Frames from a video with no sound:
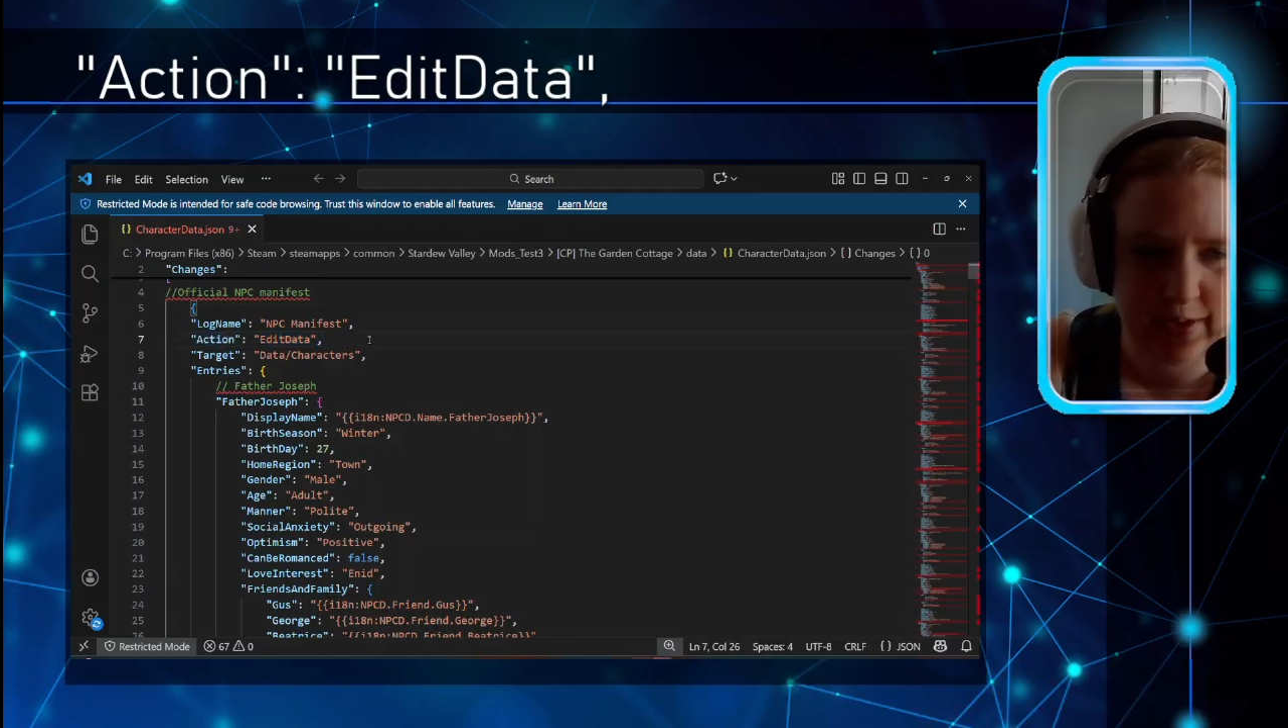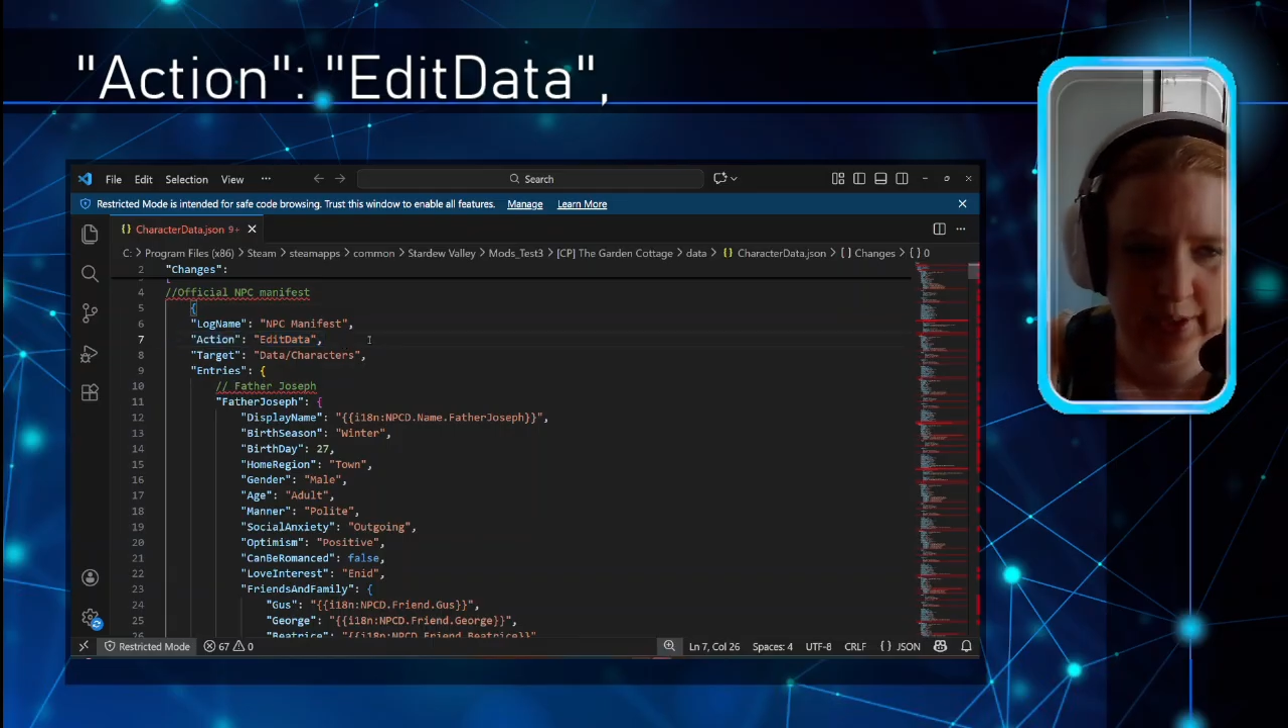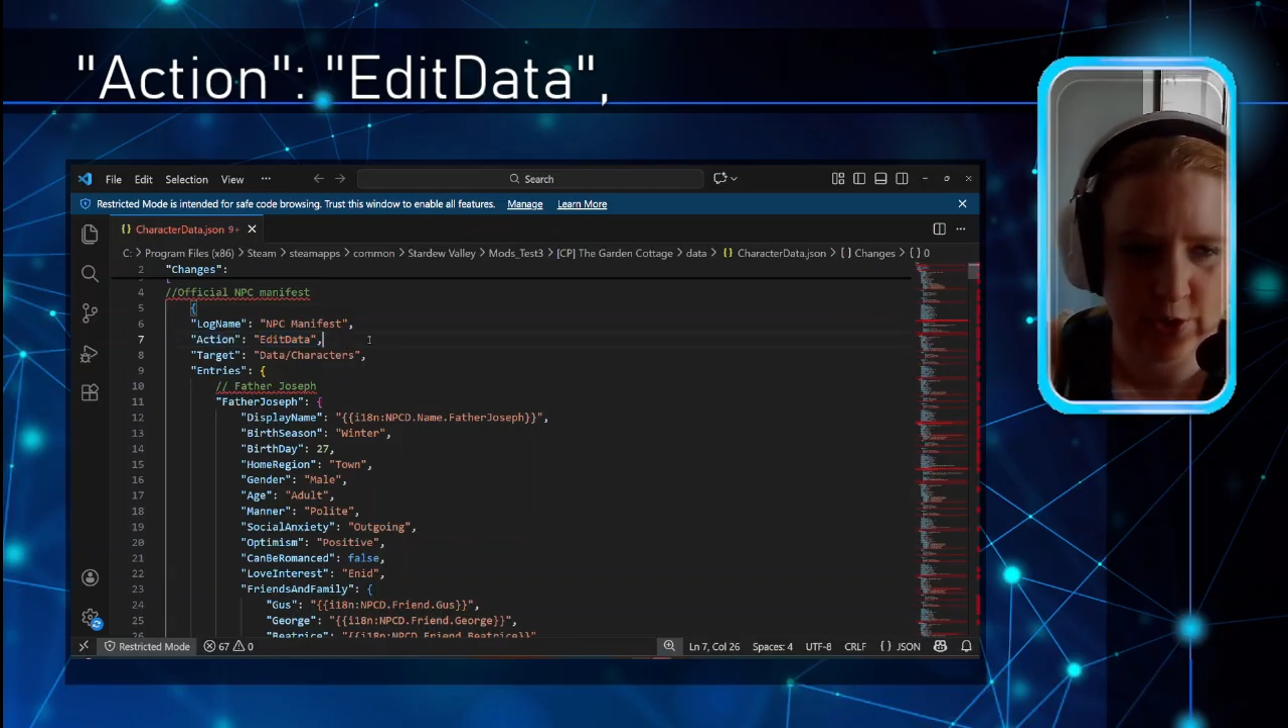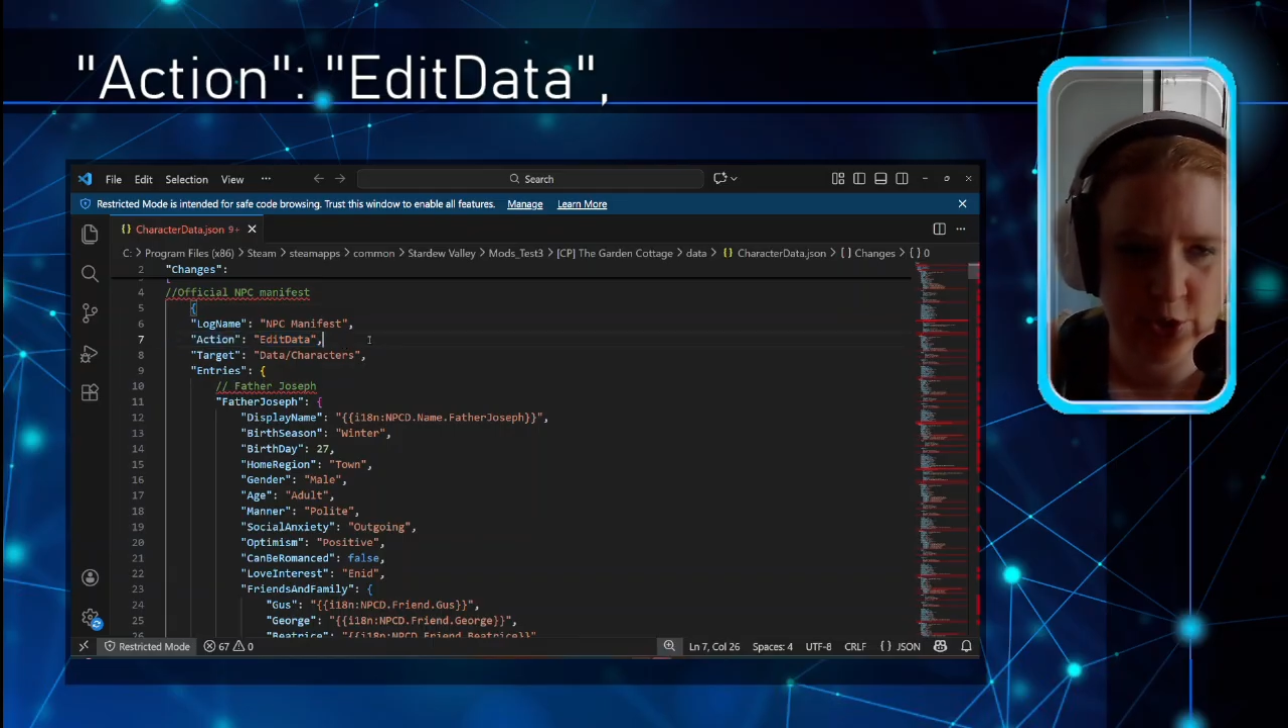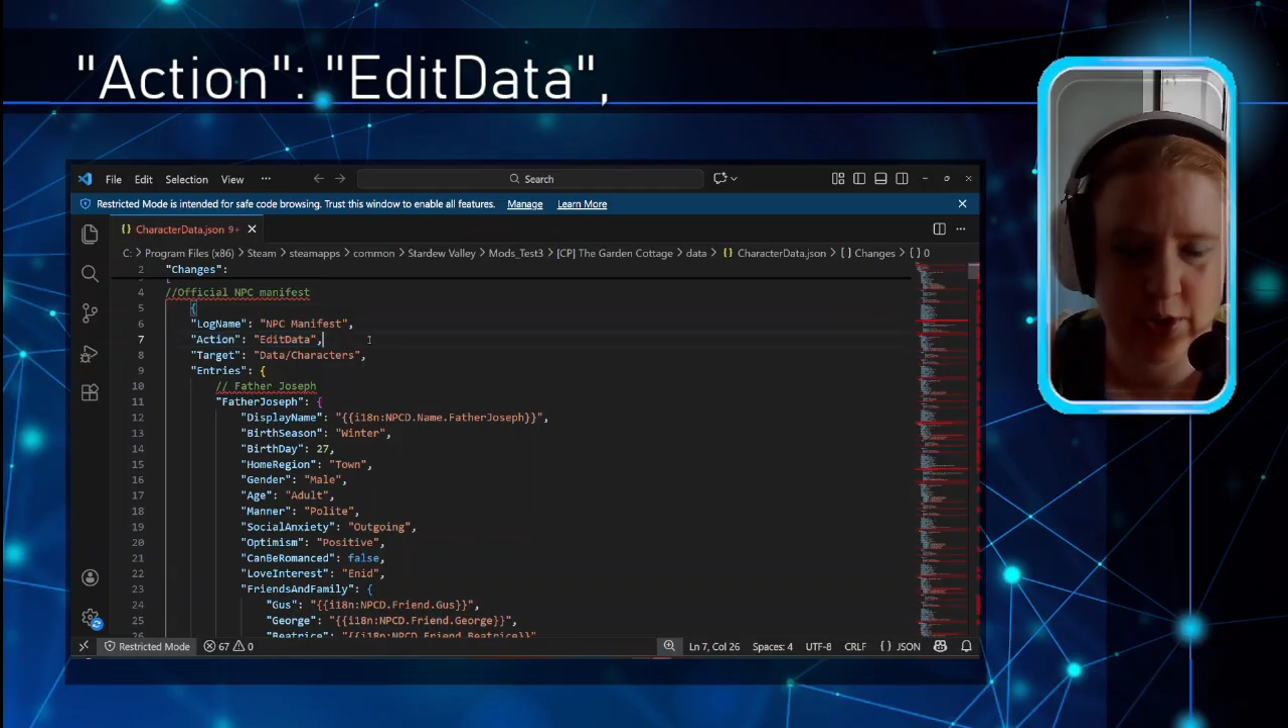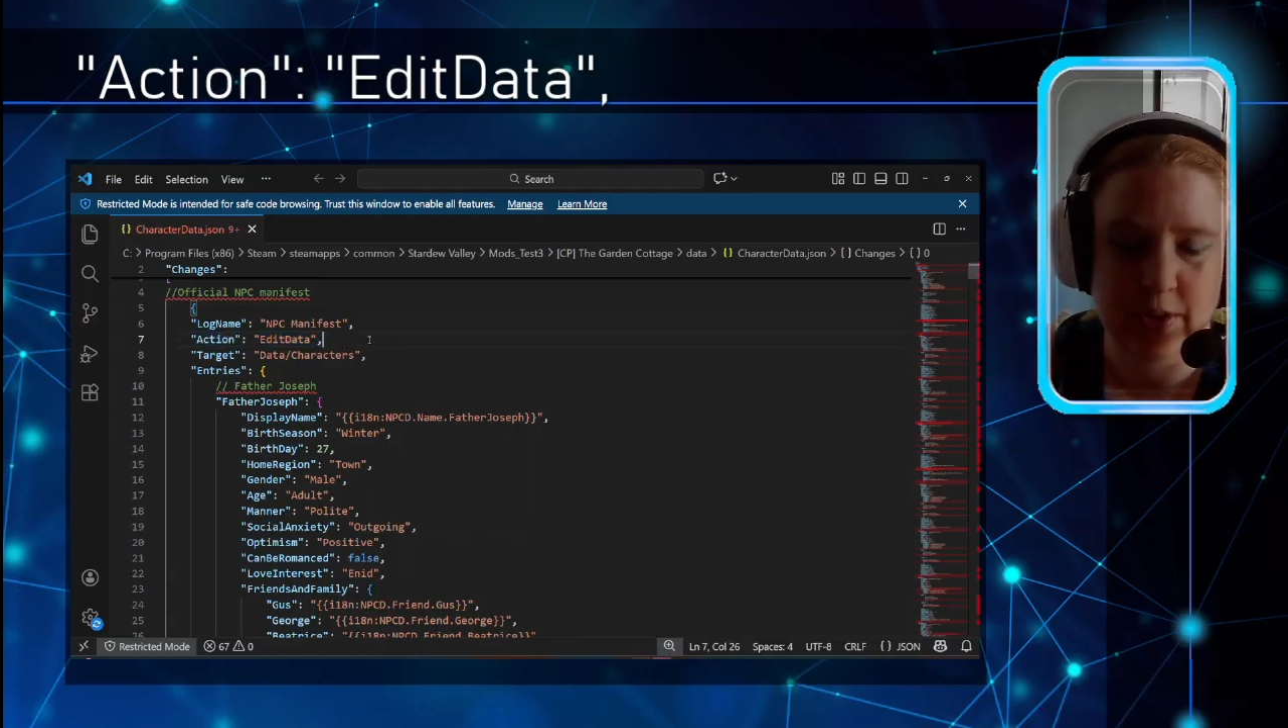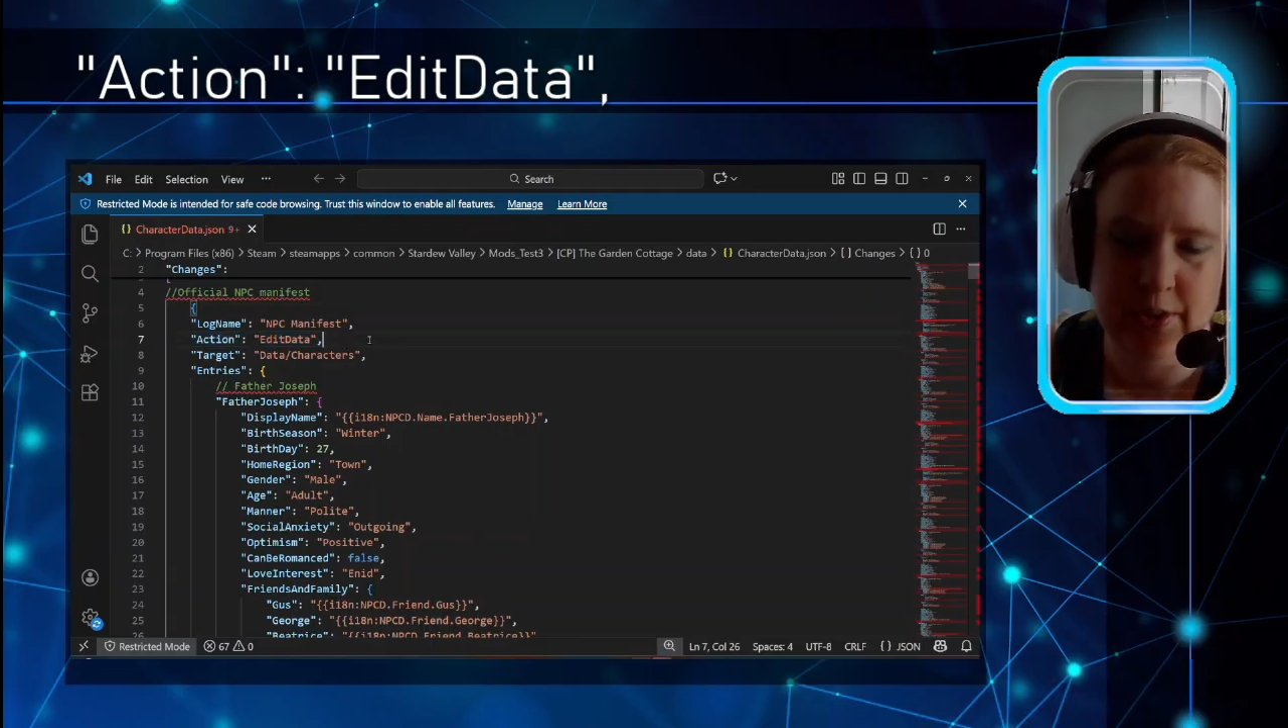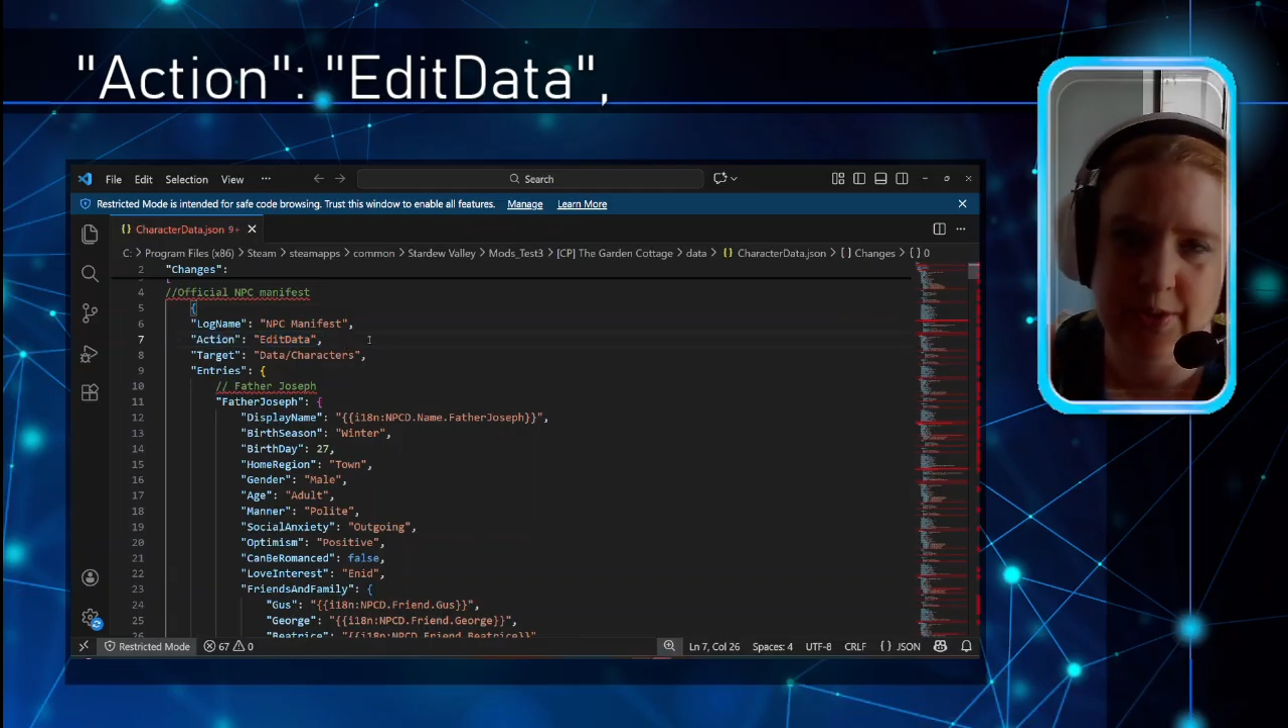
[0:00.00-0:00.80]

You should all